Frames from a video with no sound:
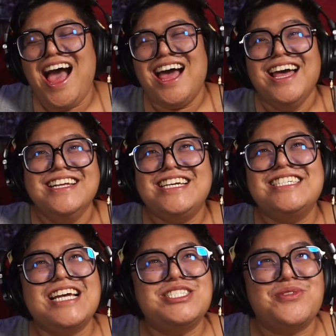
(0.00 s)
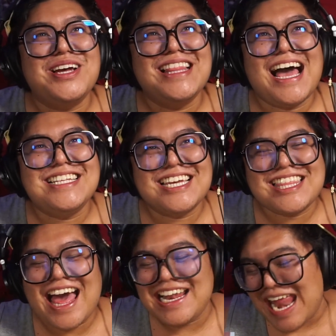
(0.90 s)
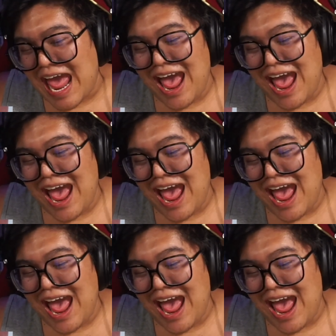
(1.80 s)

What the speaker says: She's just realizing that